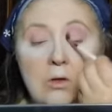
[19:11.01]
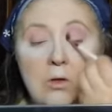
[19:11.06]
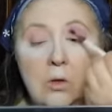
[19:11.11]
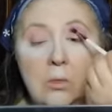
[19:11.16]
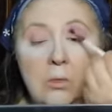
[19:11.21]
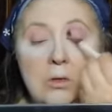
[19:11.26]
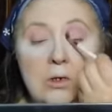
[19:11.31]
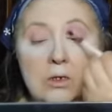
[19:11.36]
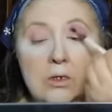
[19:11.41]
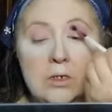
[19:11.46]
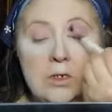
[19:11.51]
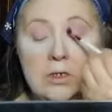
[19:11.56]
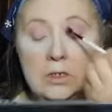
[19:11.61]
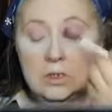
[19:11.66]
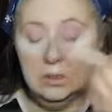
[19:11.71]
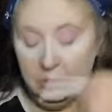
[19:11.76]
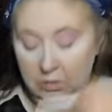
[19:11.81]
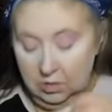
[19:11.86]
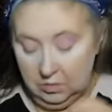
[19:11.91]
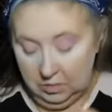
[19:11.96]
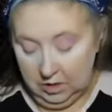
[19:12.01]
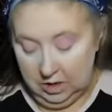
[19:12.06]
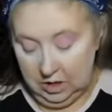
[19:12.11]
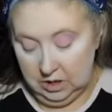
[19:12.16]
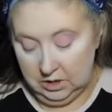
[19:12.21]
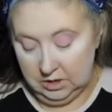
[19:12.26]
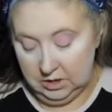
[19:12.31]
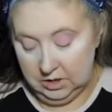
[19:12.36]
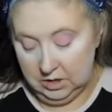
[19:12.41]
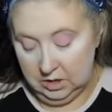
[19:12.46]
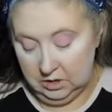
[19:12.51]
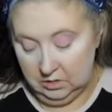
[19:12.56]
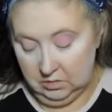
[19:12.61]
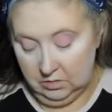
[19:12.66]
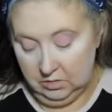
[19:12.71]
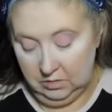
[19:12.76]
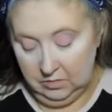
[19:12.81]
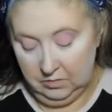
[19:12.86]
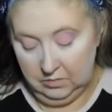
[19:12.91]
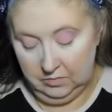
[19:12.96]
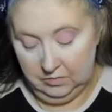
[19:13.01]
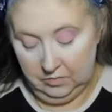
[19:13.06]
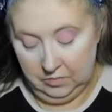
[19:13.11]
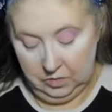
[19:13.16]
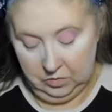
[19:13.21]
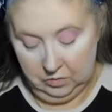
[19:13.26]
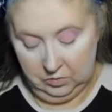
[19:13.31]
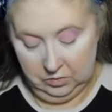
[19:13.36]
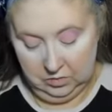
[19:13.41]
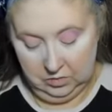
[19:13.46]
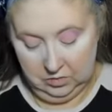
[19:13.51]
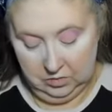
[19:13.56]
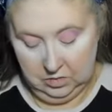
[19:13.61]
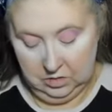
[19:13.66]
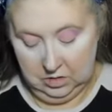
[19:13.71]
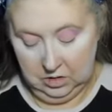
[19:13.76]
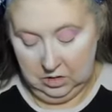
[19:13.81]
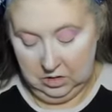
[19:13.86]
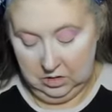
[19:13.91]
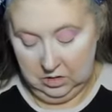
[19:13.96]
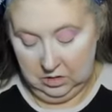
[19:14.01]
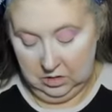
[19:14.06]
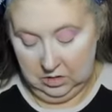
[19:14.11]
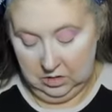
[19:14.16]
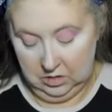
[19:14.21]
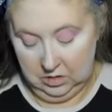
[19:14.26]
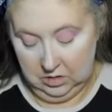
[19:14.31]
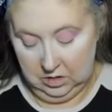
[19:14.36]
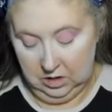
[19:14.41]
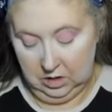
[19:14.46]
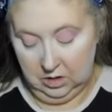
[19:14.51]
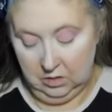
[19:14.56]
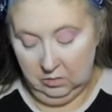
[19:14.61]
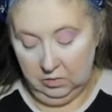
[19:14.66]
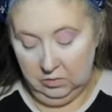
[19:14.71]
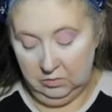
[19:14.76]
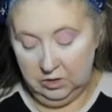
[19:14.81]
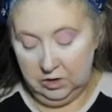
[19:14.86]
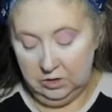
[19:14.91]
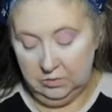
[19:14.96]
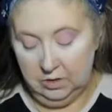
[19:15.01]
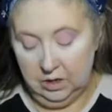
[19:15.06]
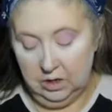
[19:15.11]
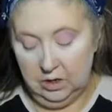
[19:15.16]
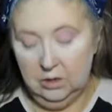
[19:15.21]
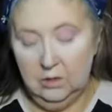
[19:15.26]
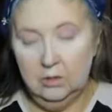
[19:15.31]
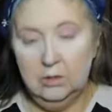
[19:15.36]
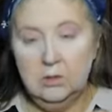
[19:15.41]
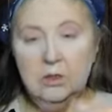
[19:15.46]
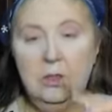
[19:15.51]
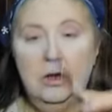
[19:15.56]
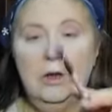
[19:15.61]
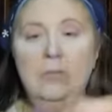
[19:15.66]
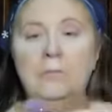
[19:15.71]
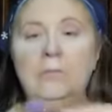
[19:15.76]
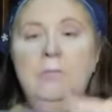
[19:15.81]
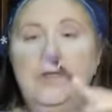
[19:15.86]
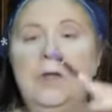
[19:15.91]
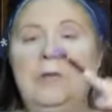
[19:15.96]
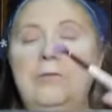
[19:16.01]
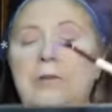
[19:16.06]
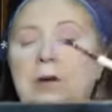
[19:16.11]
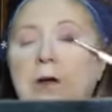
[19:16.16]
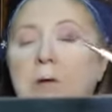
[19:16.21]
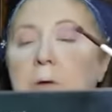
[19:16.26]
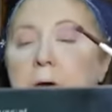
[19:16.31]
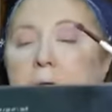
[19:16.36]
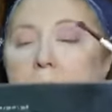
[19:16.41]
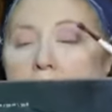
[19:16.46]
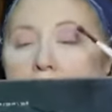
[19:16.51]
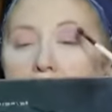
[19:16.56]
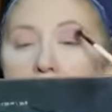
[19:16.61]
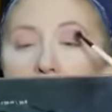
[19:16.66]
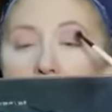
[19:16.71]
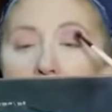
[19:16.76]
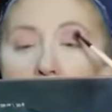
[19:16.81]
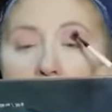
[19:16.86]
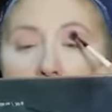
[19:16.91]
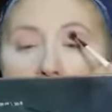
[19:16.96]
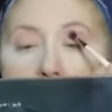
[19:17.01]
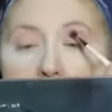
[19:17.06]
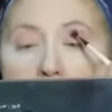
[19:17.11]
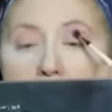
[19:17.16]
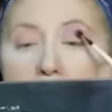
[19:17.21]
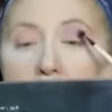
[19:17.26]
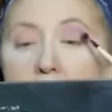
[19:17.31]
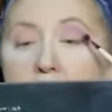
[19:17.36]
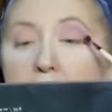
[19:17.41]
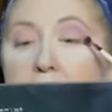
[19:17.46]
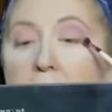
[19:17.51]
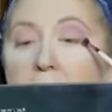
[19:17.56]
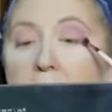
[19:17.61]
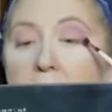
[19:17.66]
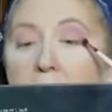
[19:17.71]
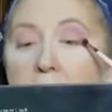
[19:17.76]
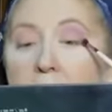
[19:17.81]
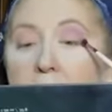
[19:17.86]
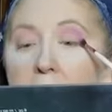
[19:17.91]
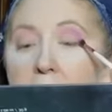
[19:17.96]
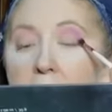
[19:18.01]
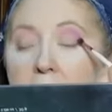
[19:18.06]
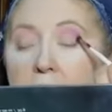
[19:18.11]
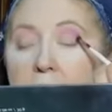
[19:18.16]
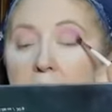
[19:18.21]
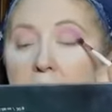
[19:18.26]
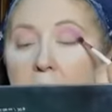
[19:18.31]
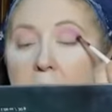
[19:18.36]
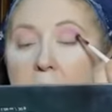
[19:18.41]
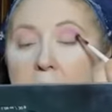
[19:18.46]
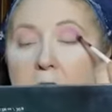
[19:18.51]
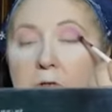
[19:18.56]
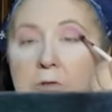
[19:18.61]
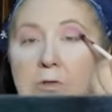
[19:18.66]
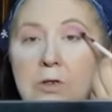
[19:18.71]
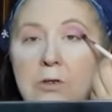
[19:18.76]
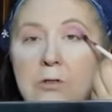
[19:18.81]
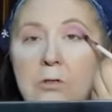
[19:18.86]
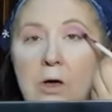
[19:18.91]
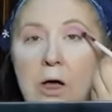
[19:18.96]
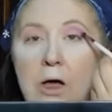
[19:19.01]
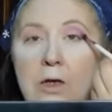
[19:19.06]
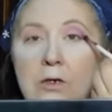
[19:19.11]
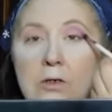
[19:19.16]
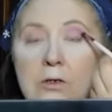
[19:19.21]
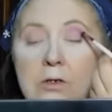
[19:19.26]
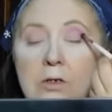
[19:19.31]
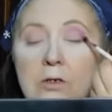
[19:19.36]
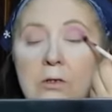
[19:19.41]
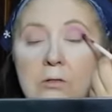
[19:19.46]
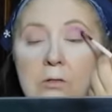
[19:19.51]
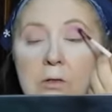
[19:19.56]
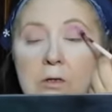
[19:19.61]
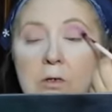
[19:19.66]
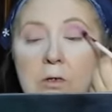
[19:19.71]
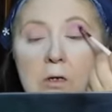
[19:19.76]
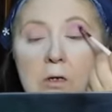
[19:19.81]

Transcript: Hoping to see some of the pink still. Oops. Yeah, I went with Gemini. Sorry. I forgot what color. Sometimes I do that. I do.